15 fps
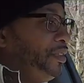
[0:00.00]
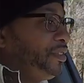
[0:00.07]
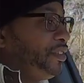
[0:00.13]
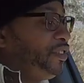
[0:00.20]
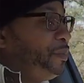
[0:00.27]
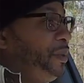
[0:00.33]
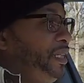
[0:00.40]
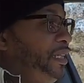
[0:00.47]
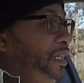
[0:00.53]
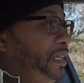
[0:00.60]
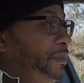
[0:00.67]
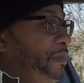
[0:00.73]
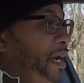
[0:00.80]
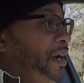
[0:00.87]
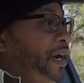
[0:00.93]
So
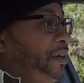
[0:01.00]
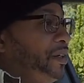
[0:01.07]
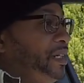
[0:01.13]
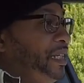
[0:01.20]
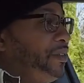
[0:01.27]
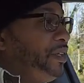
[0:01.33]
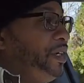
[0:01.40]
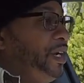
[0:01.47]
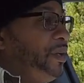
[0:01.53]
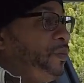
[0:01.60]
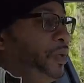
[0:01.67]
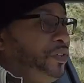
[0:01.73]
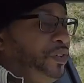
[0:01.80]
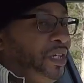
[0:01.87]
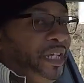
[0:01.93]
speaking about underneath the
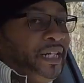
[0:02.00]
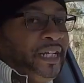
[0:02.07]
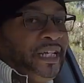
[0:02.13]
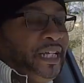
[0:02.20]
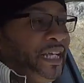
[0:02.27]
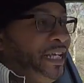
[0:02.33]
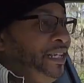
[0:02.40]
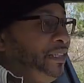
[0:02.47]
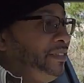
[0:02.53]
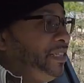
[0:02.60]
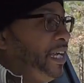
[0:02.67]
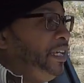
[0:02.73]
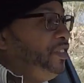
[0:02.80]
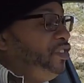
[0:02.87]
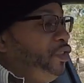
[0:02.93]
hood, what you're getting is a